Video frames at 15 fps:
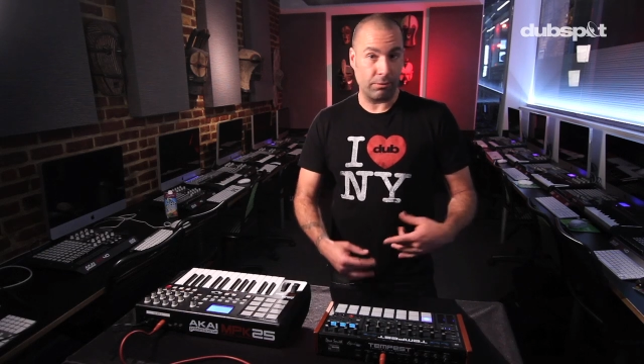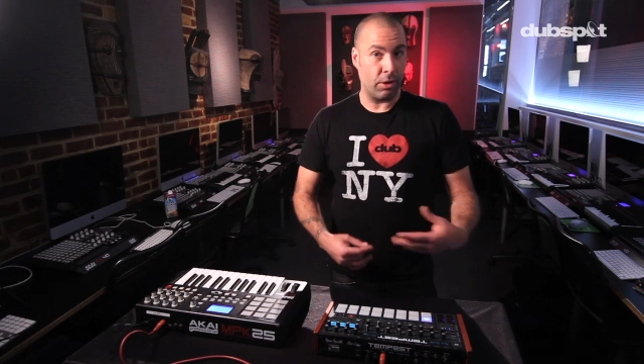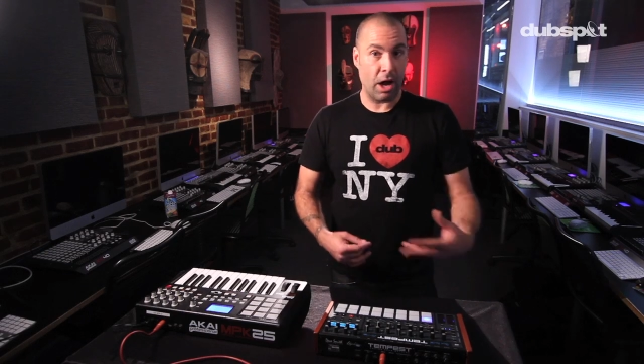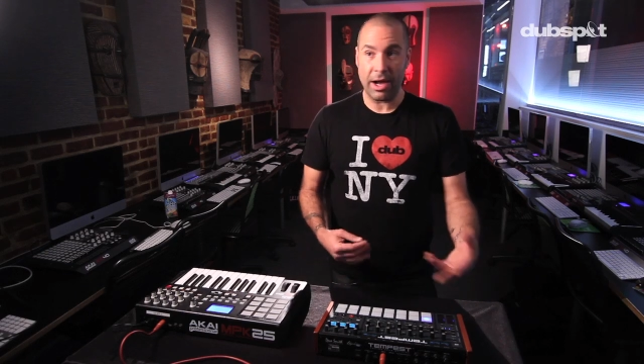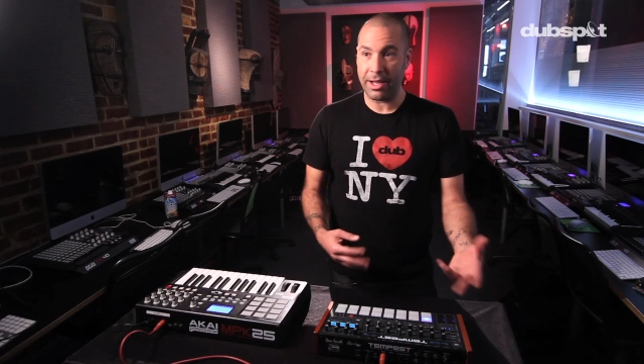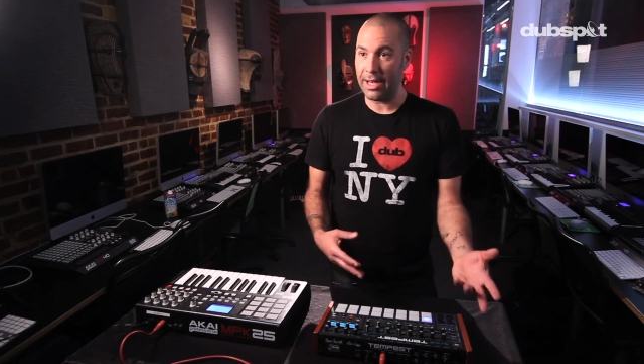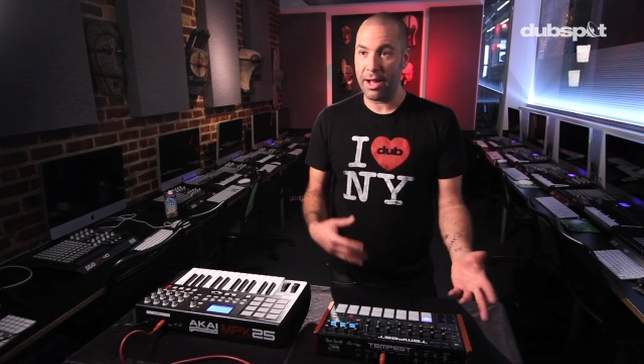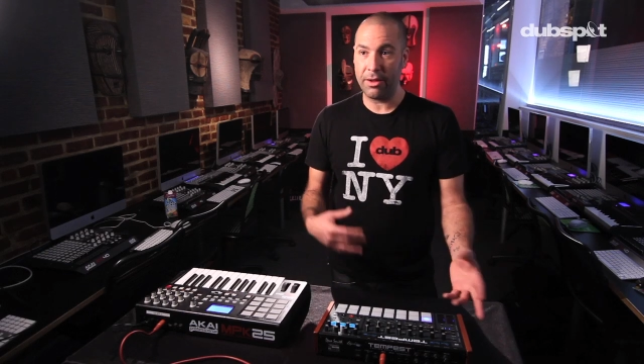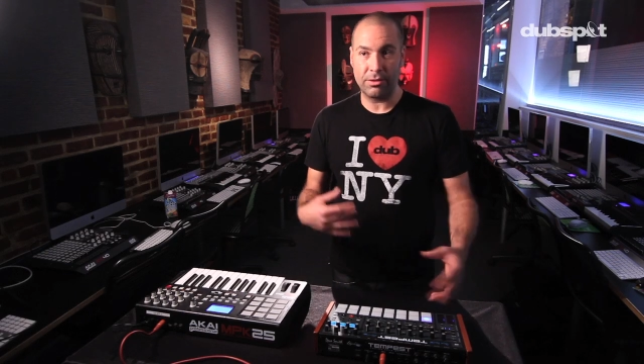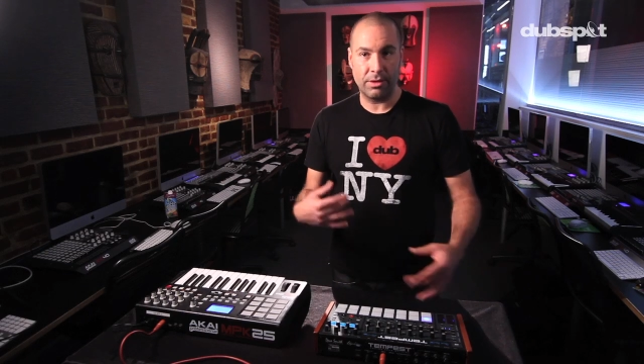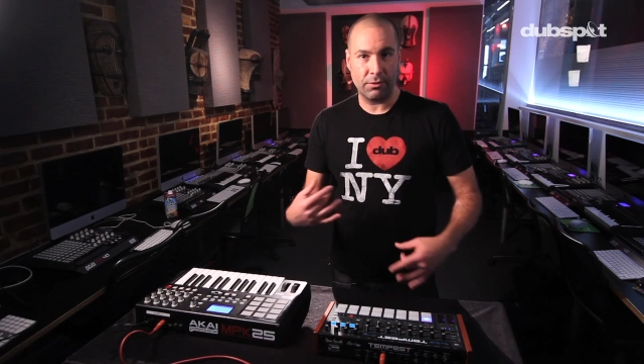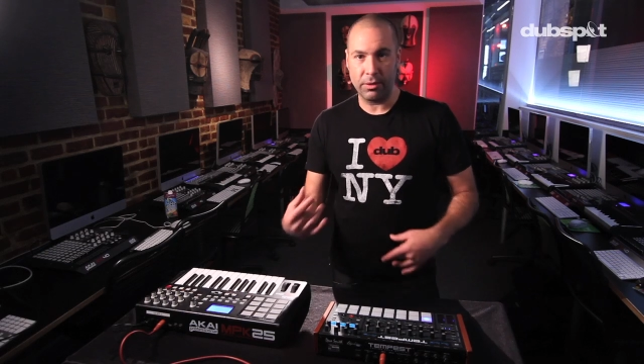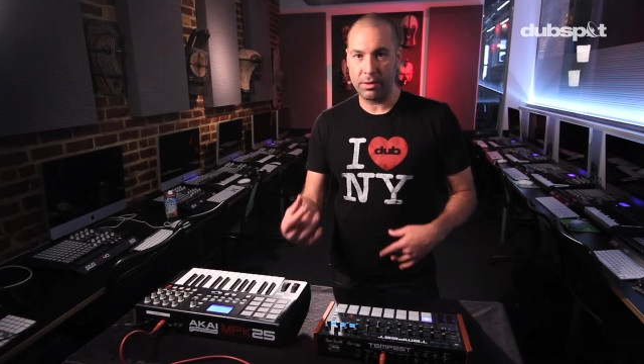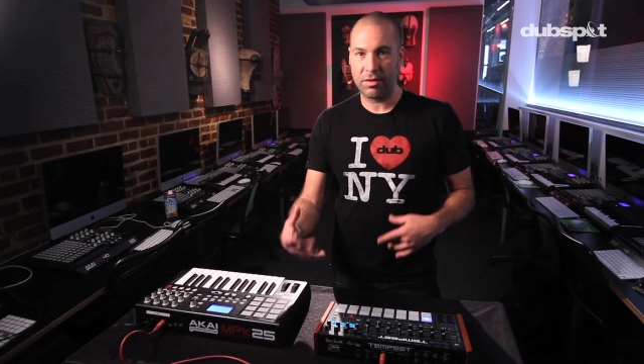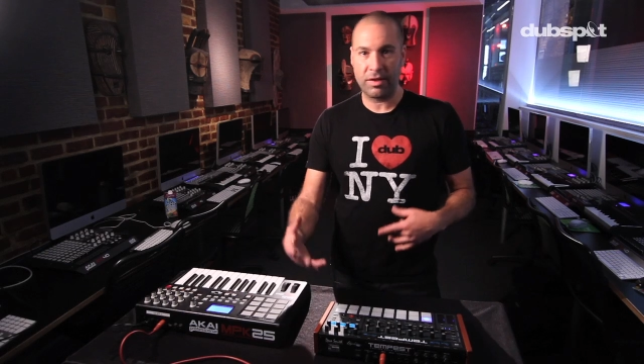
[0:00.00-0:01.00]
rocking out
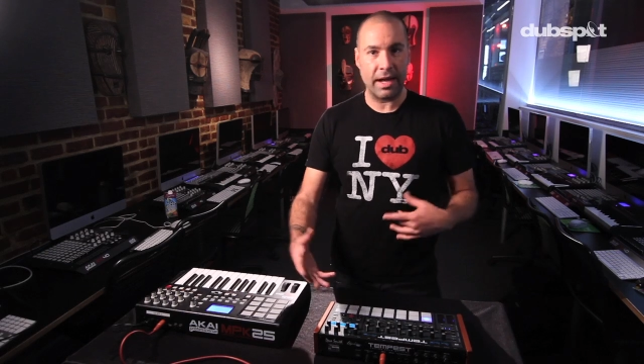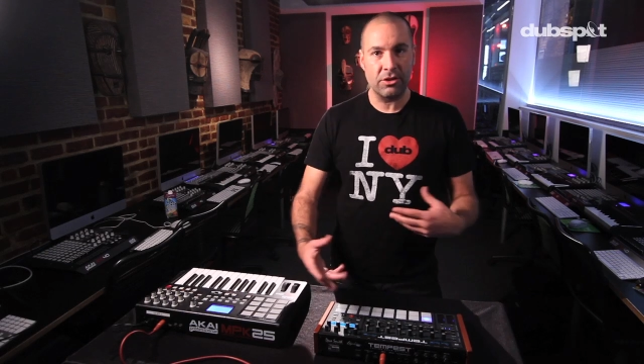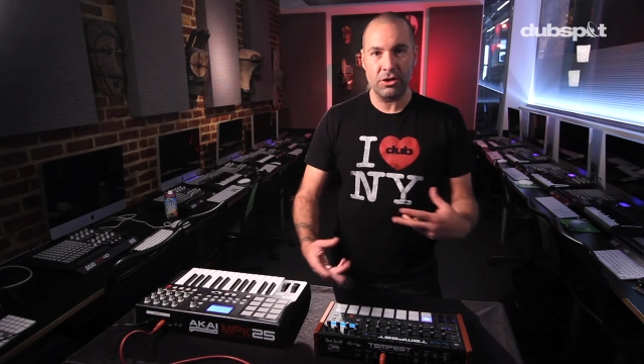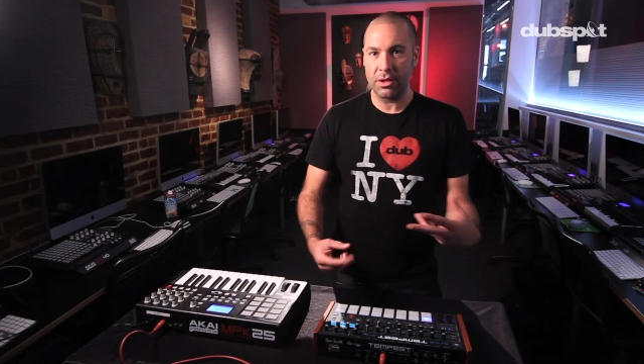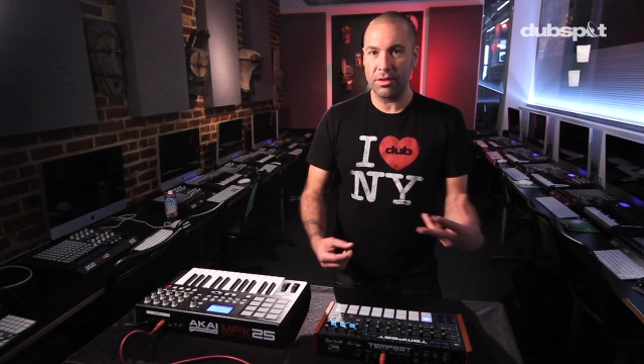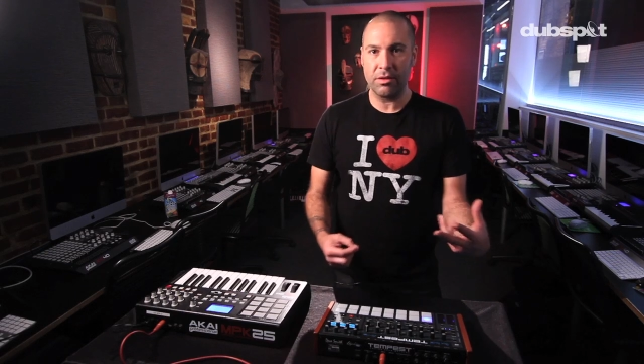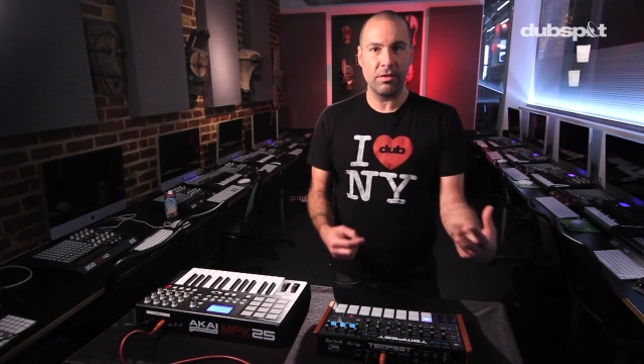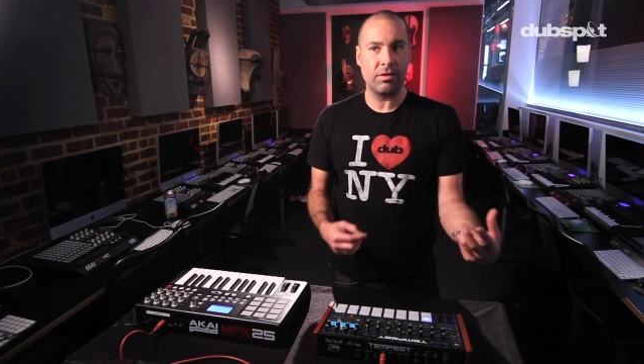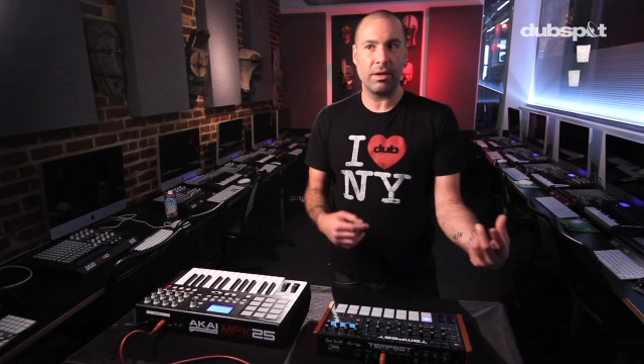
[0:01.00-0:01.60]
different sections